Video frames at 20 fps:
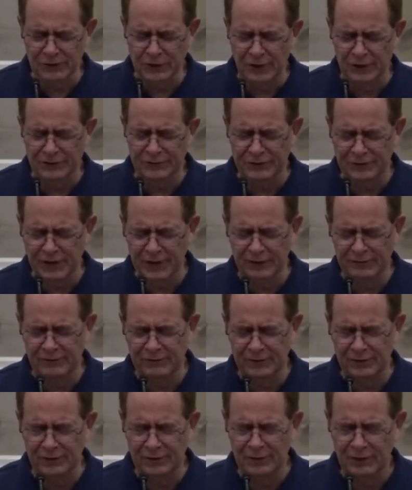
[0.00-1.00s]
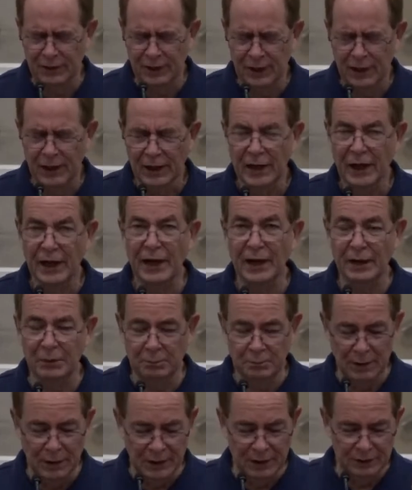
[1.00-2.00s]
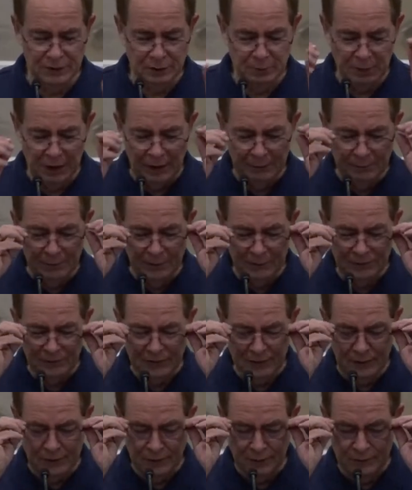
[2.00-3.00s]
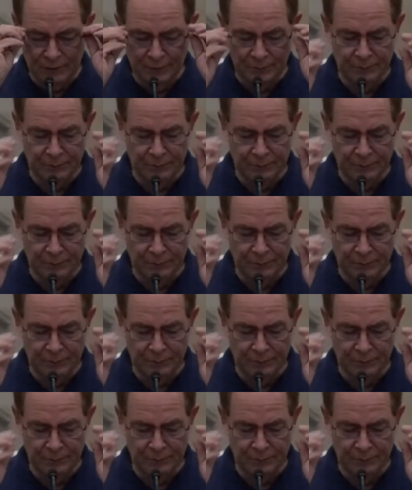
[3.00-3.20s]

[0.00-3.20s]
our Savior. Amen. You may be seated.